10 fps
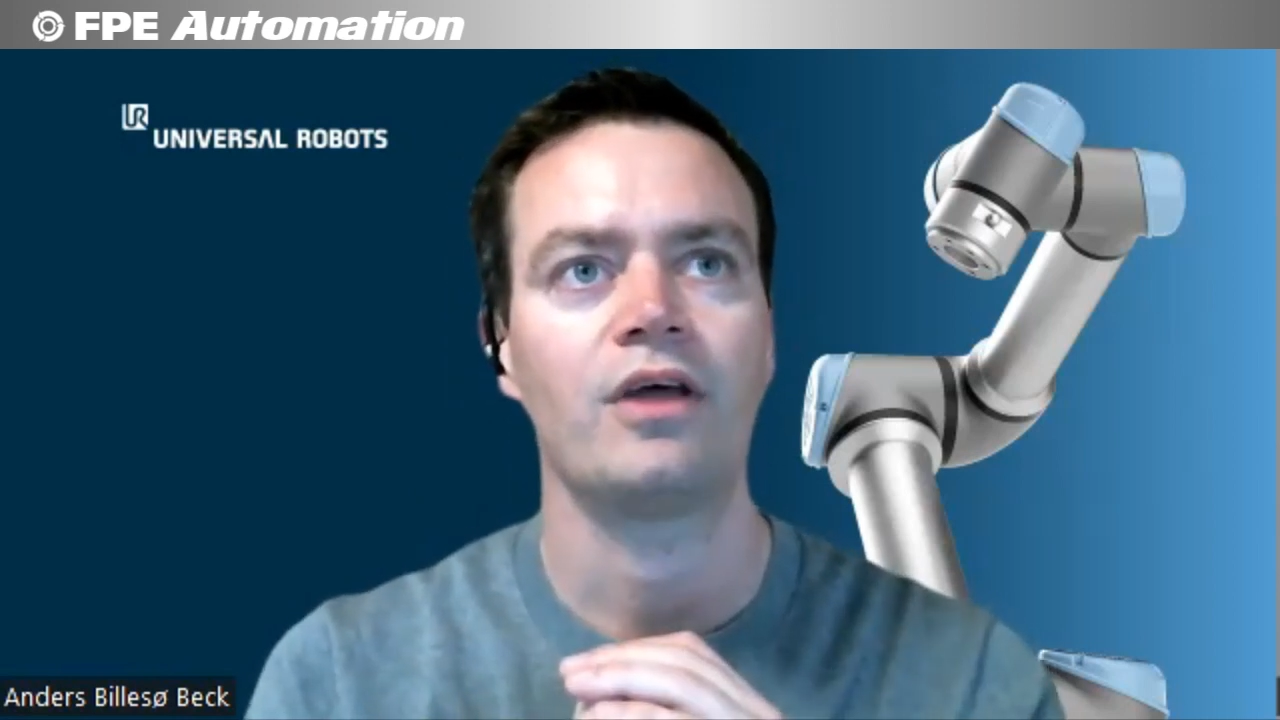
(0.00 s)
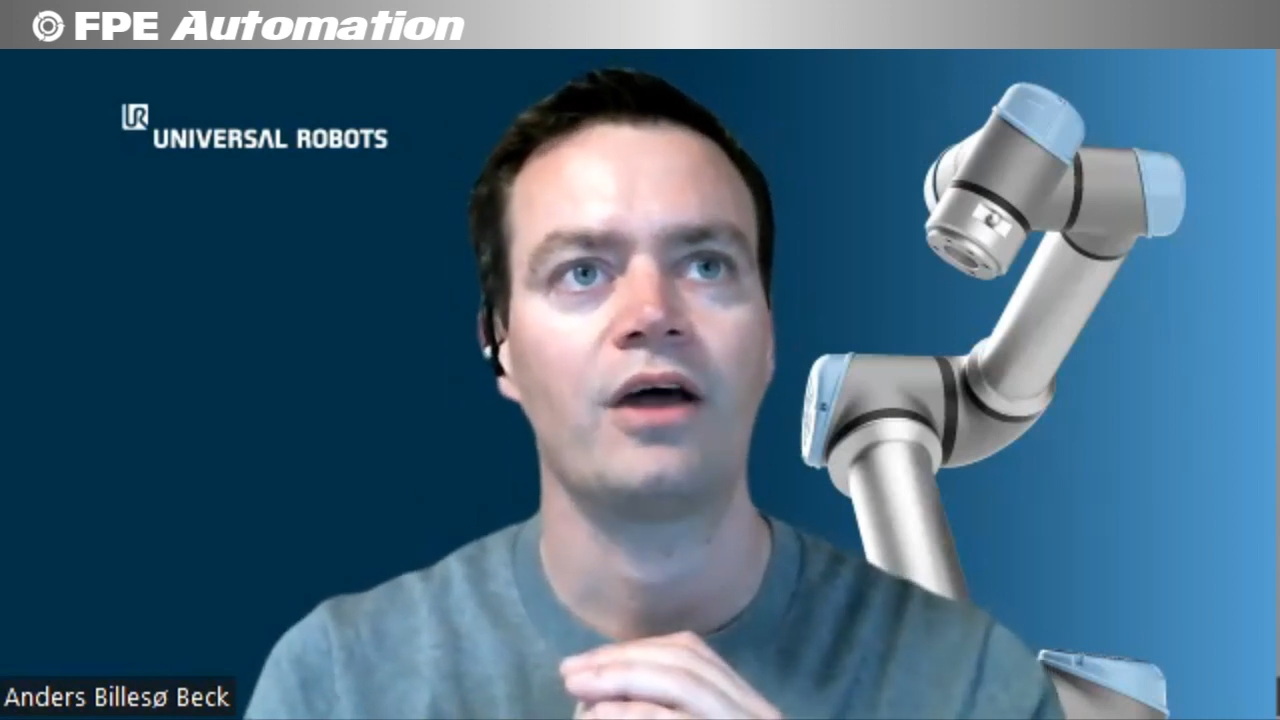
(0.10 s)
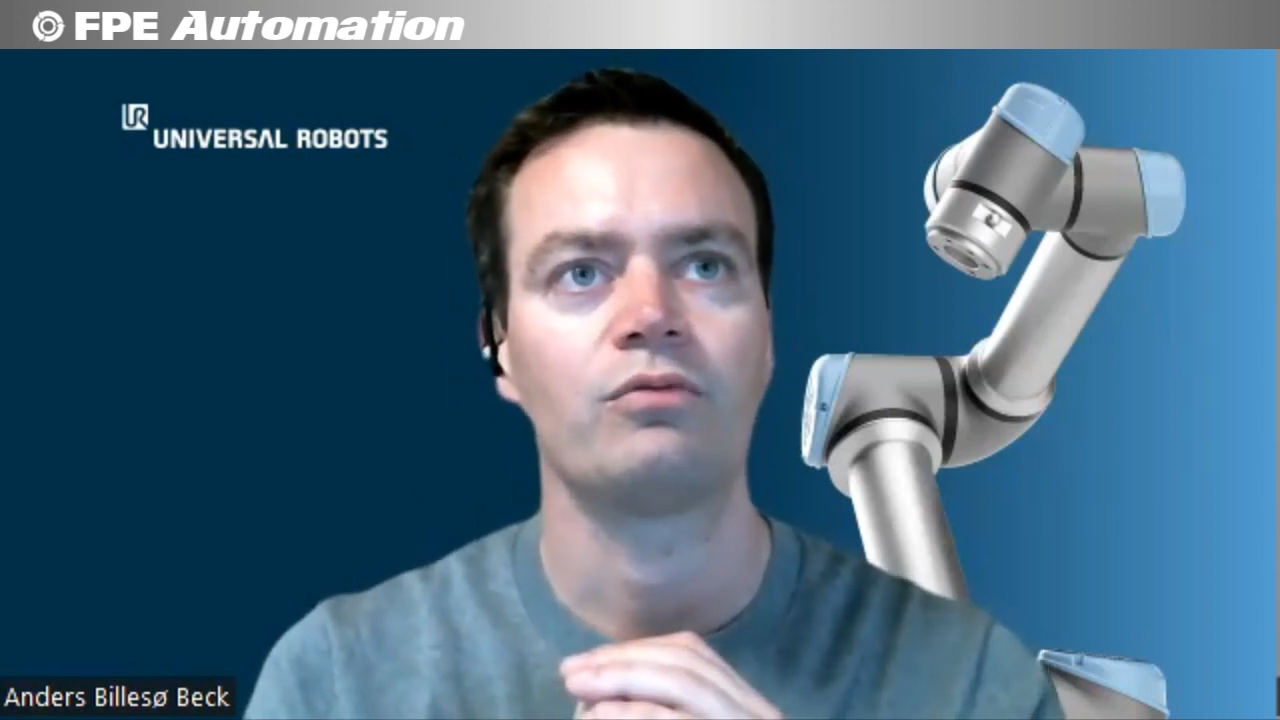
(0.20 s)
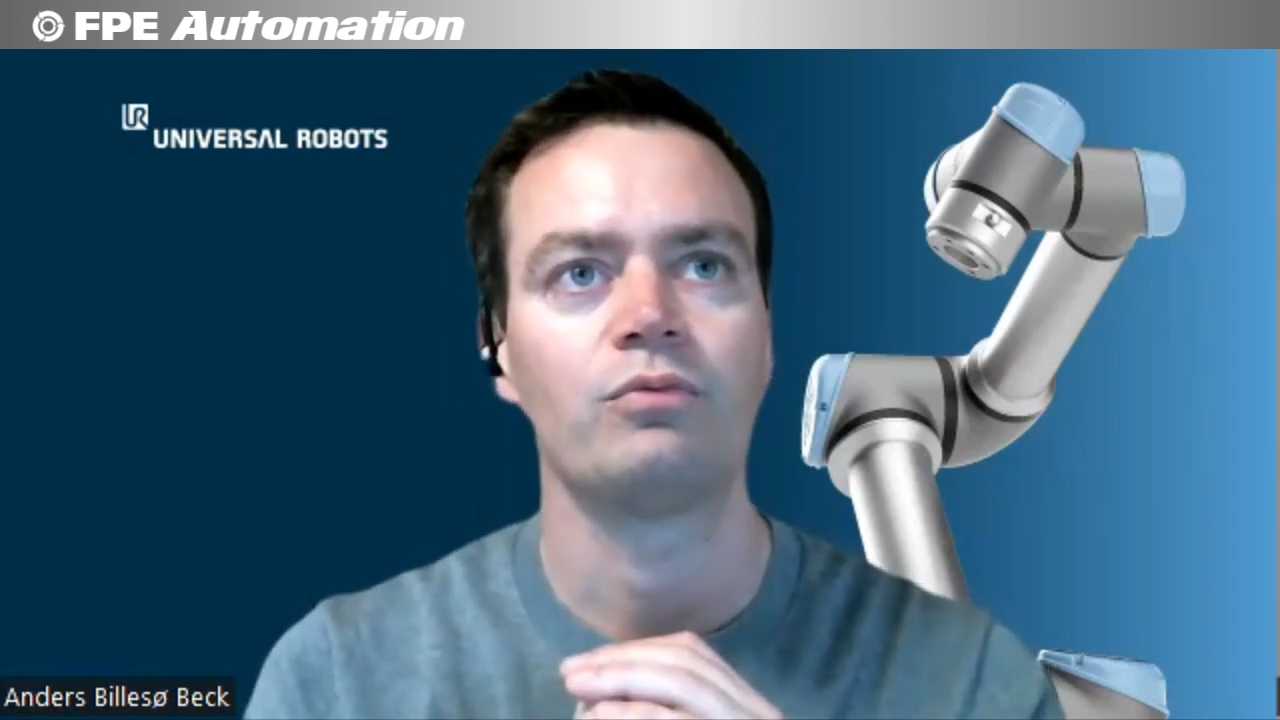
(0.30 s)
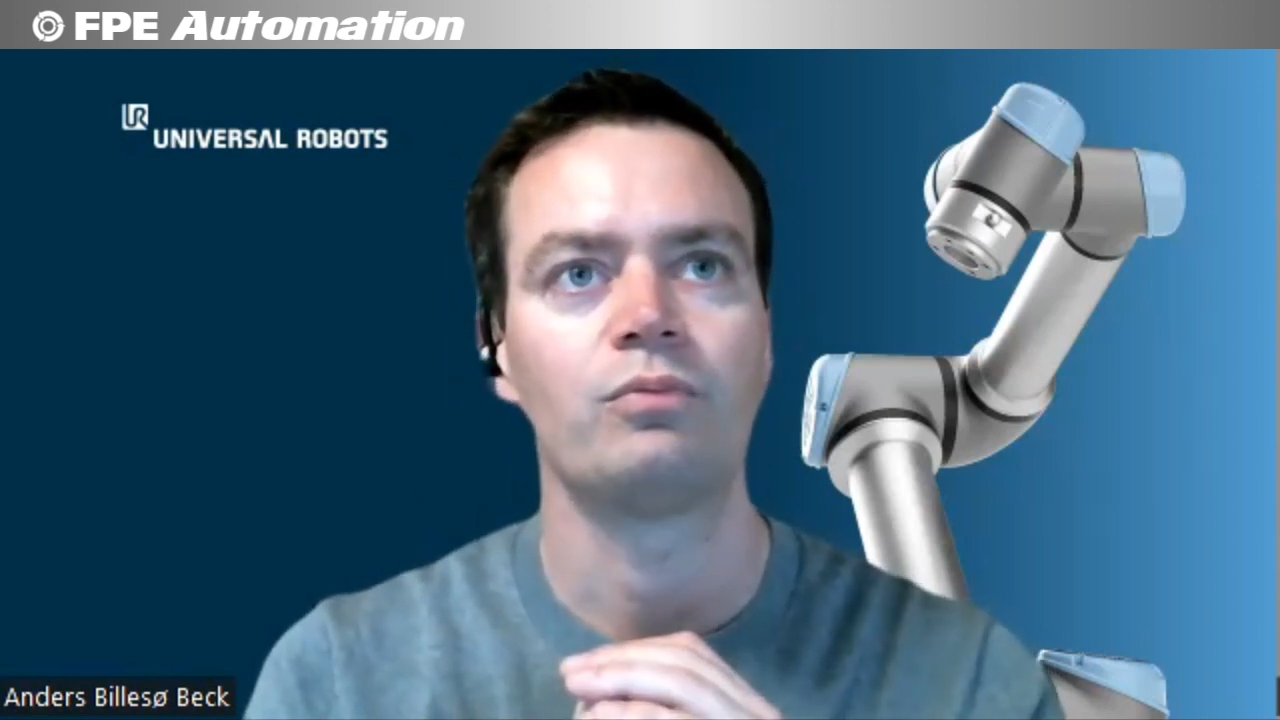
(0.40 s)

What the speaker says: that